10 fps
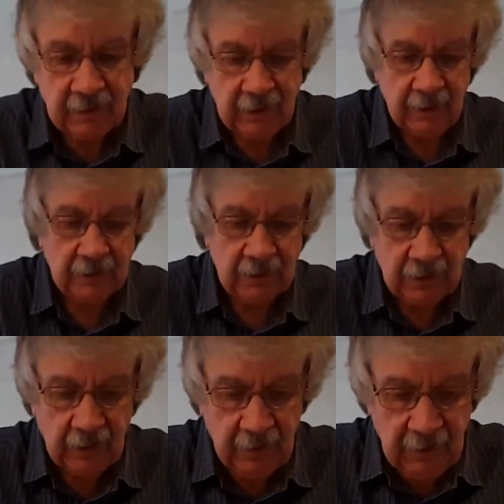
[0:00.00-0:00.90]
And
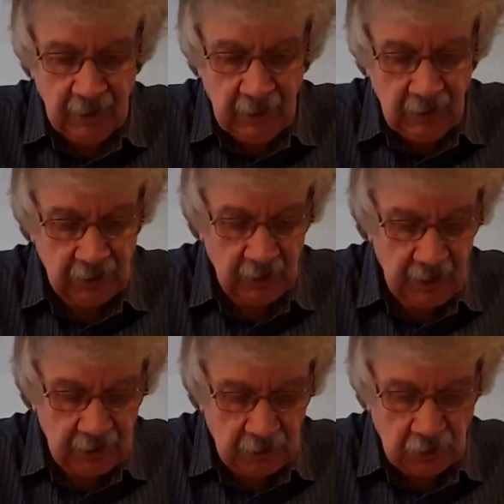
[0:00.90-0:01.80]
so
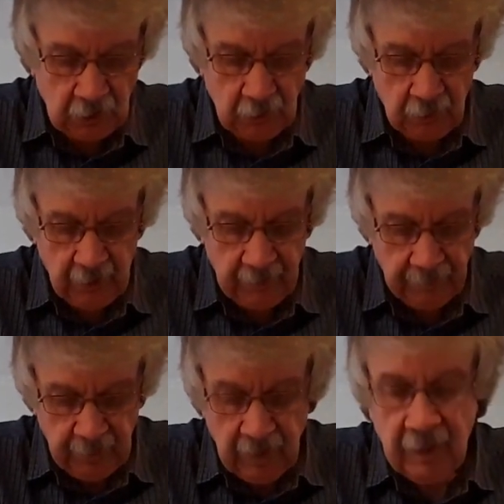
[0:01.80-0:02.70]
that's the story.
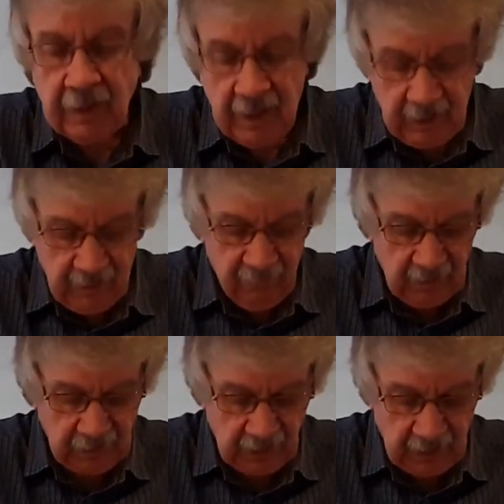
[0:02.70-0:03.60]
The gang
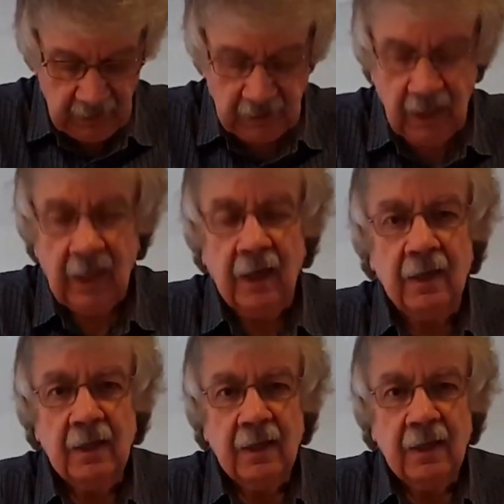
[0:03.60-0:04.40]
investigates that.